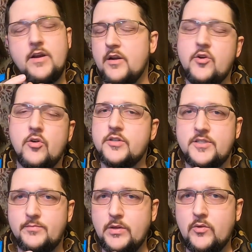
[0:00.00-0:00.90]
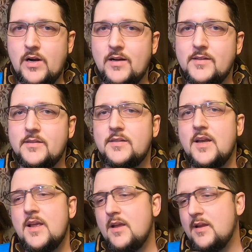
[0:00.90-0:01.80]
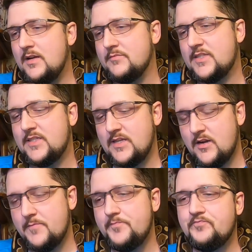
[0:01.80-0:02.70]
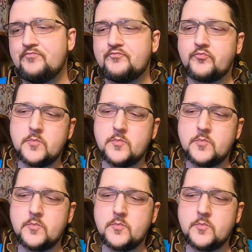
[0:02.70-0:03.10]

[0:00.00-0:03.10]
very gorgeous blue eyes. Some